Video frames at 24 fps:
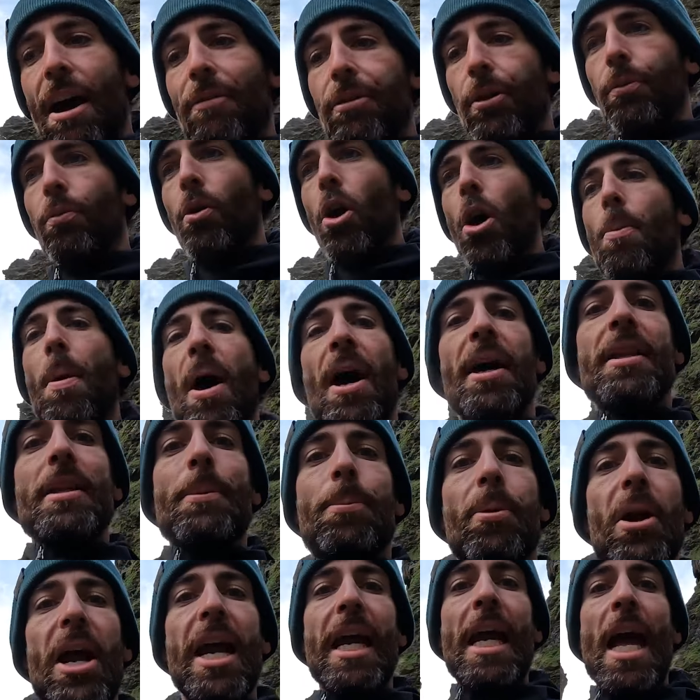have the room
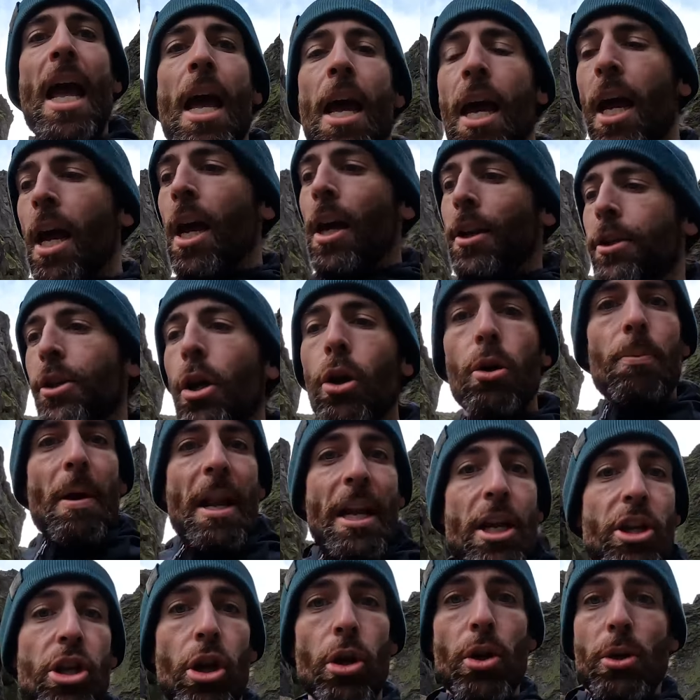to bring too
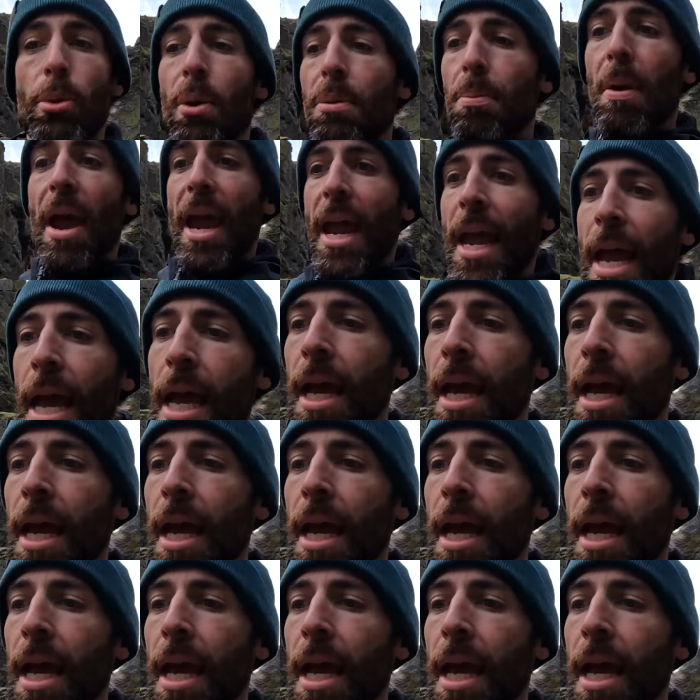many shoes with me.